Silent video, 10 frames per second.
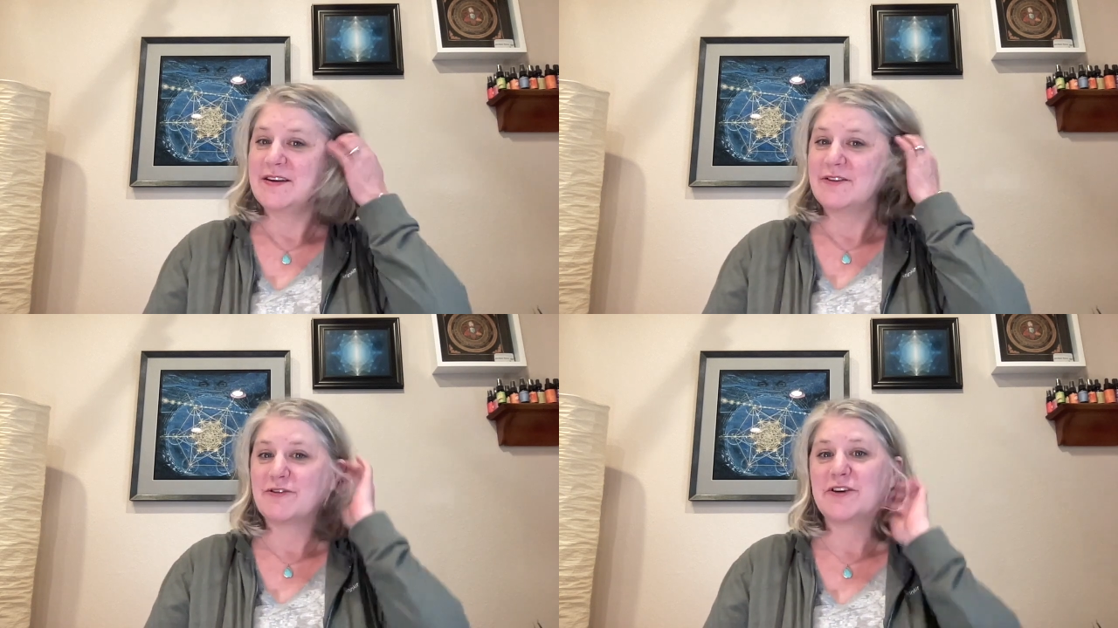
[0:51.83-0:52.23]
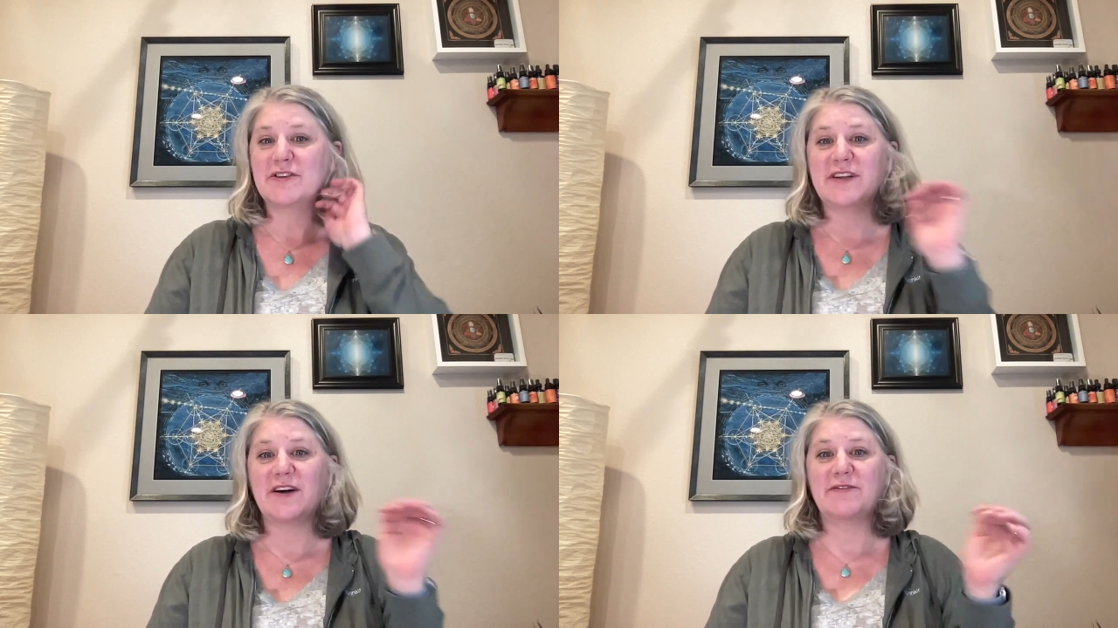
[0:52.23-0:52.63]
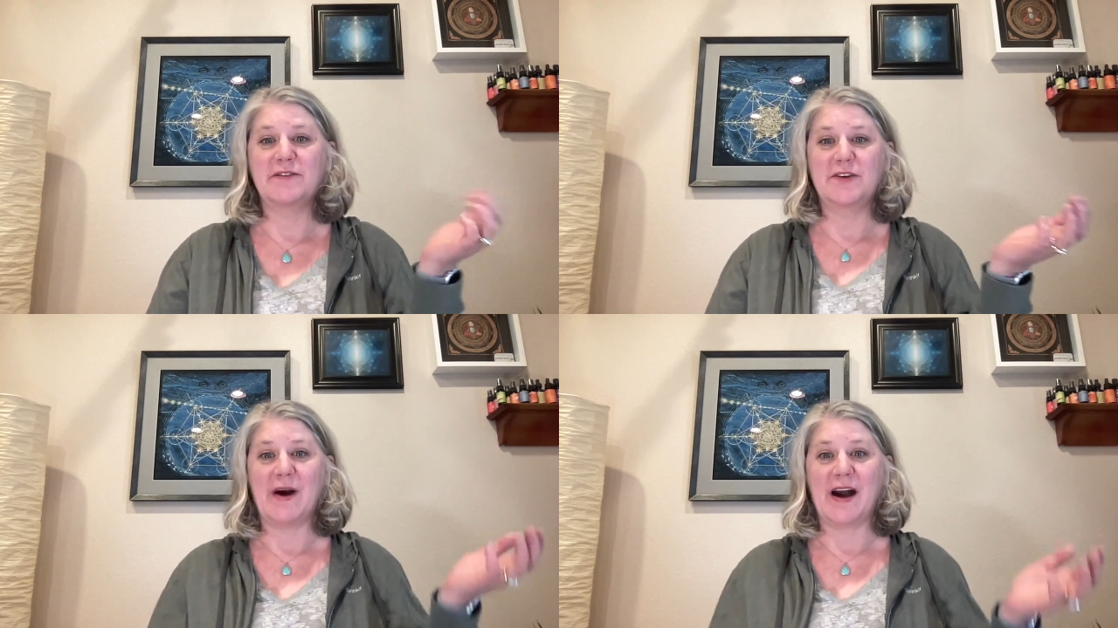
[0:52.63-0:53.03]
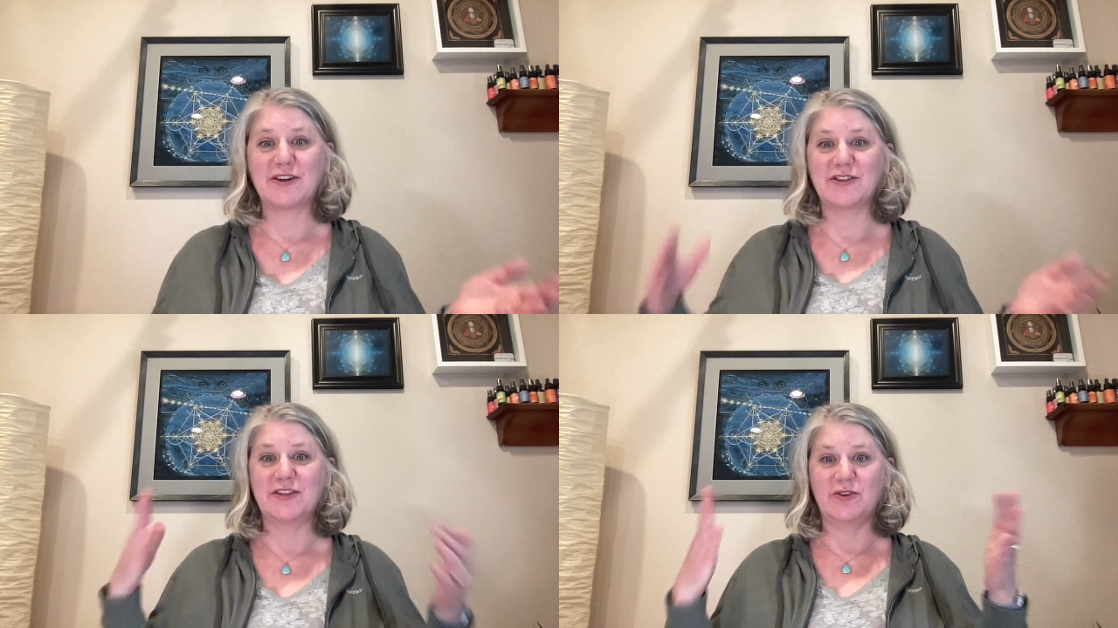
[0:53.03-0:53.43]
for yourself if you
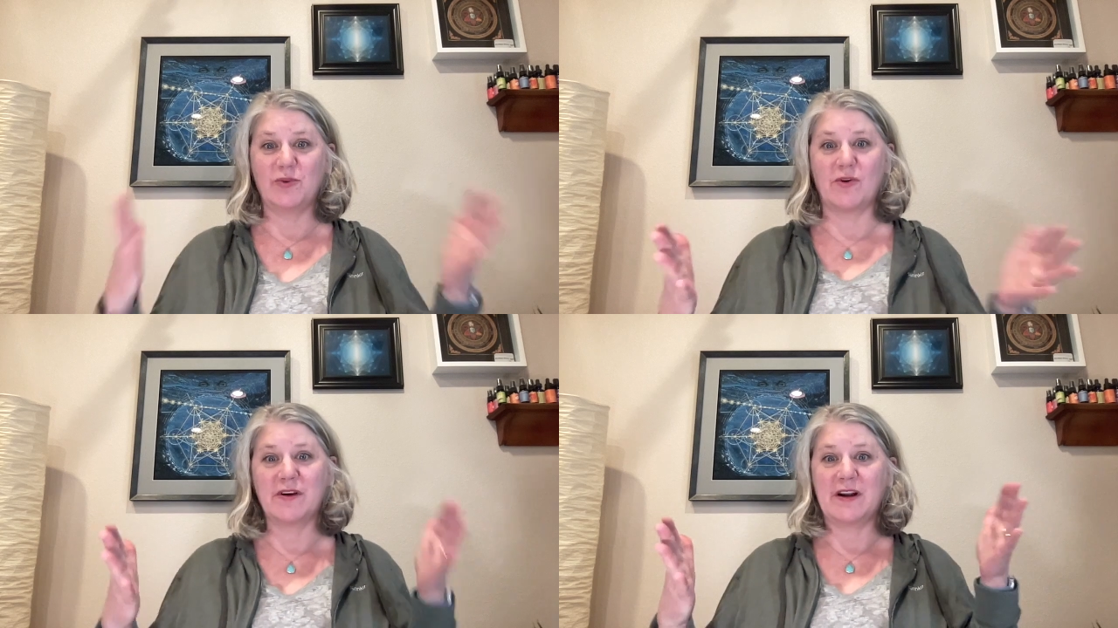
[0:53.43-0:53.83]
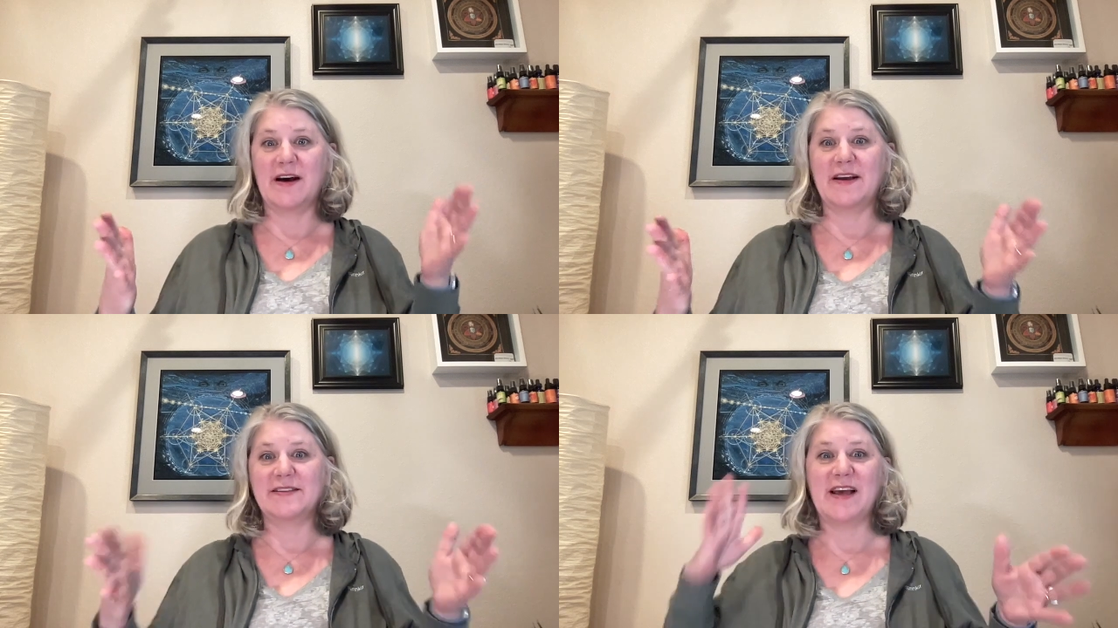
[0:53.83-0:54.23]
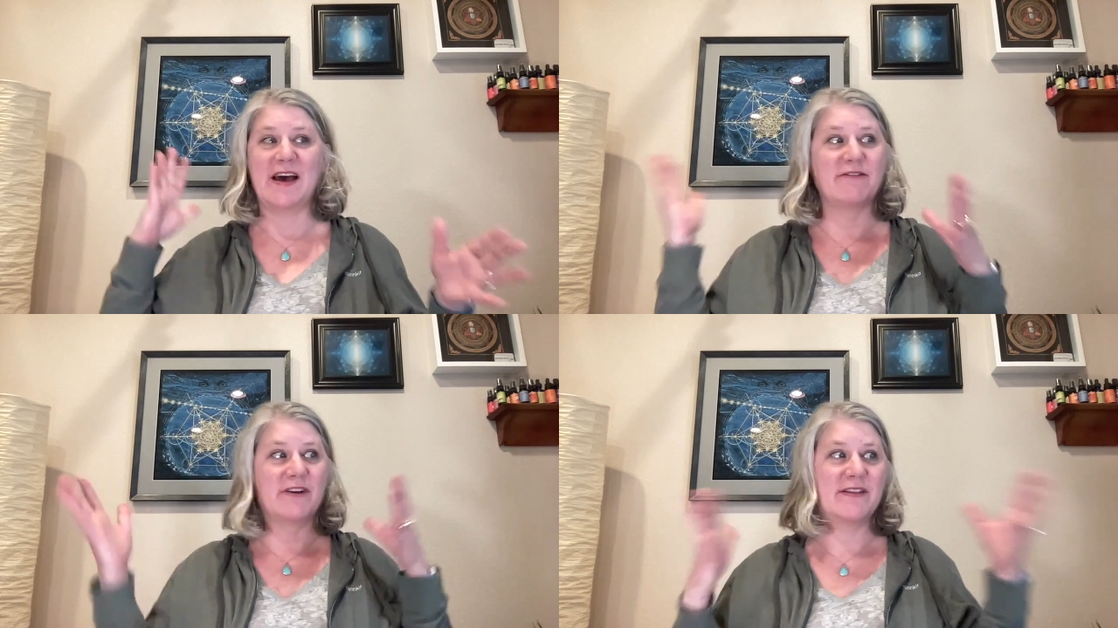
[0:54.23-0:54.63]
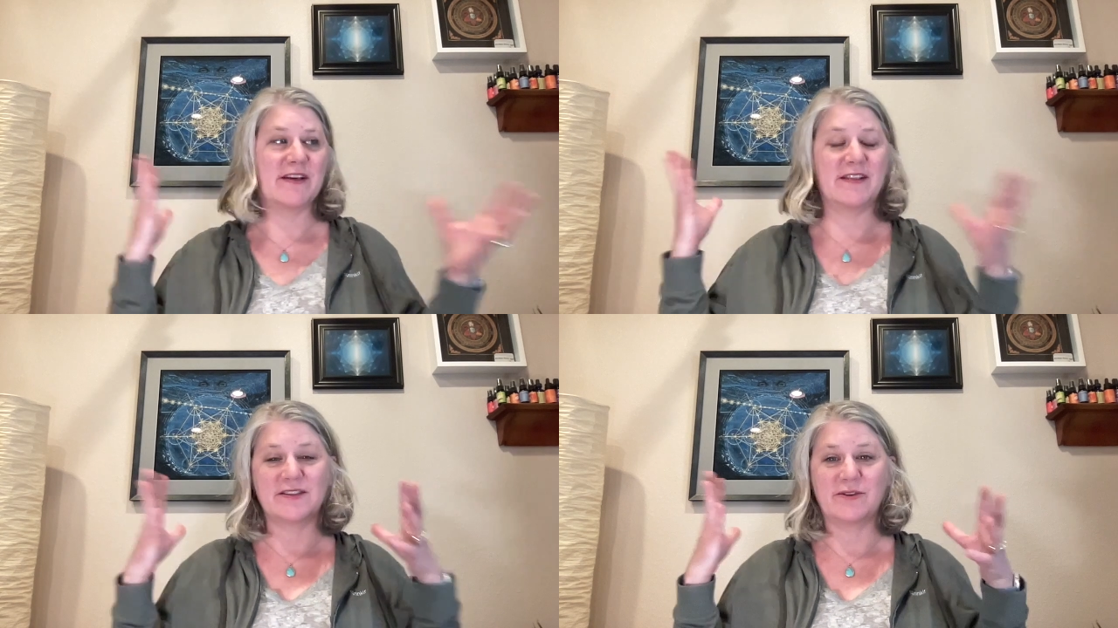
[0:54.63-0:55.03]
actually could organize
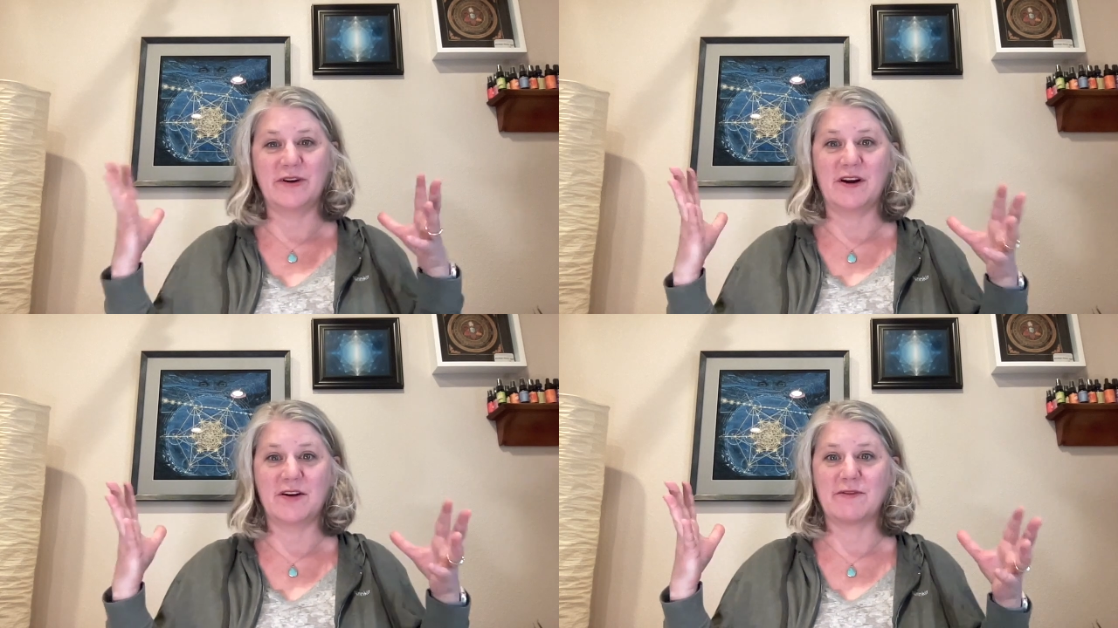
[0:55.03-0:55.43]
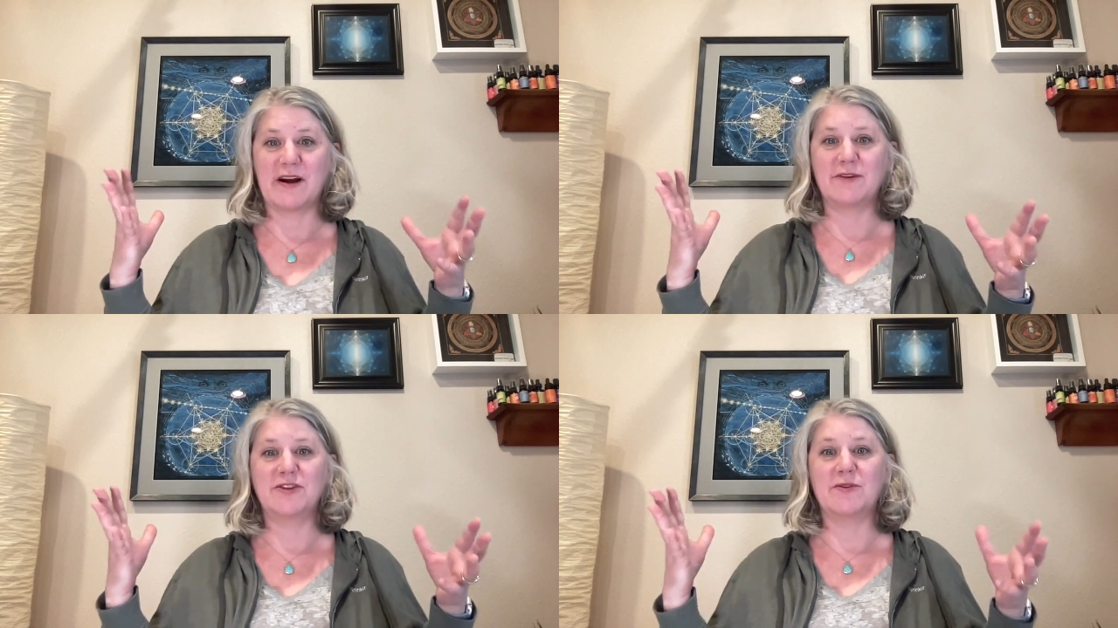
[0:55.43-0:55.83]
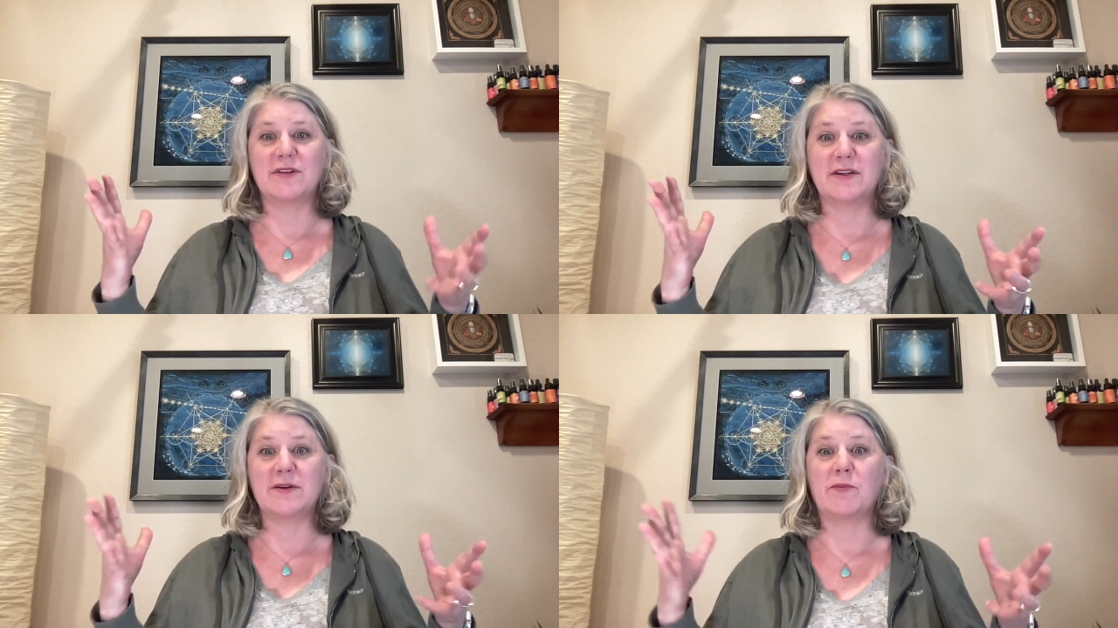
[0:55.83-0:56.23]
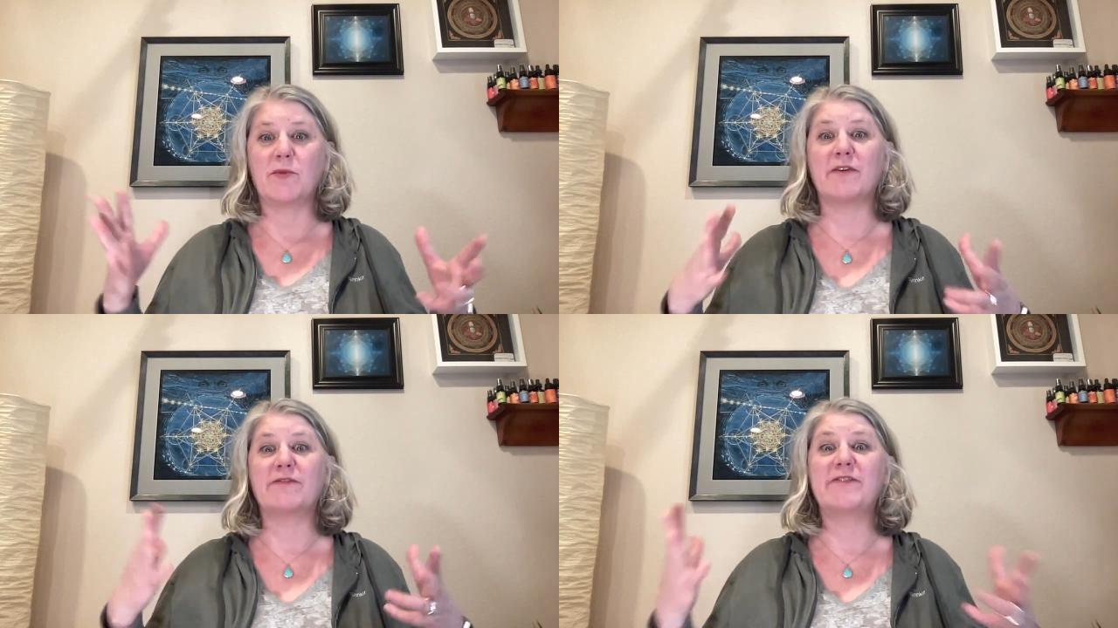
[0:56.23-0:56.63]
everything that's going on around you a little
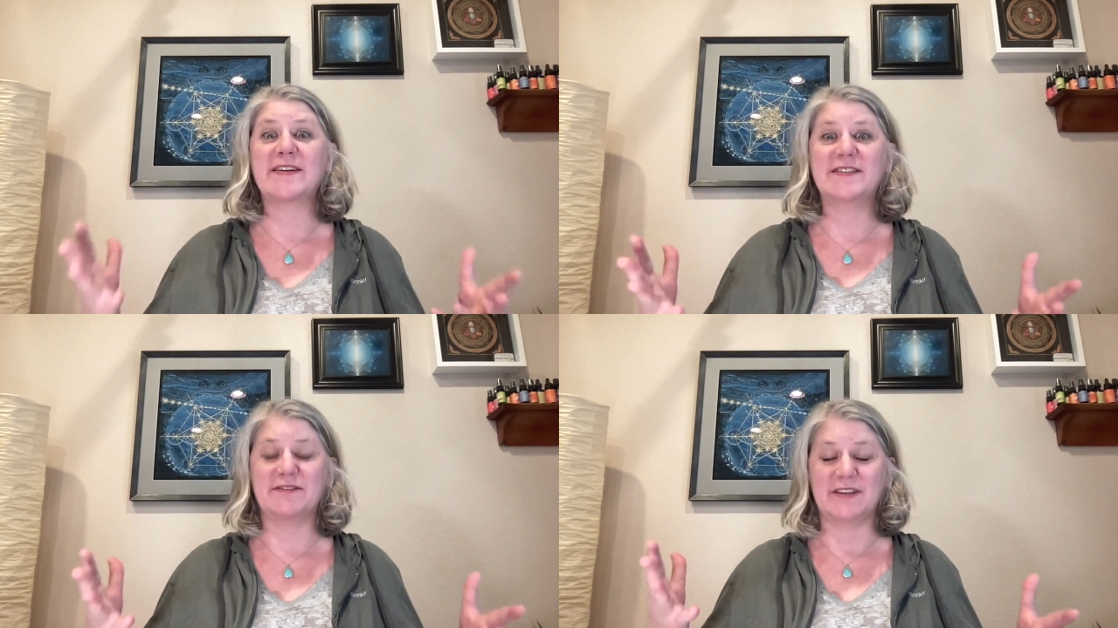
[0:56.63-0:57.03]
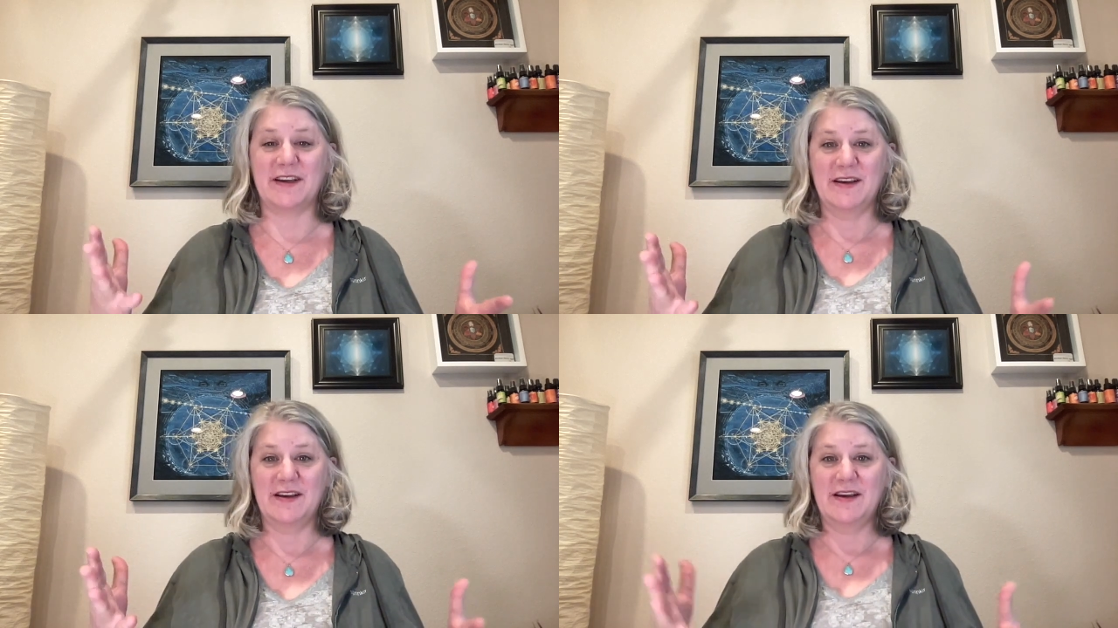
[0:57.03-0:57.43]
more effectively?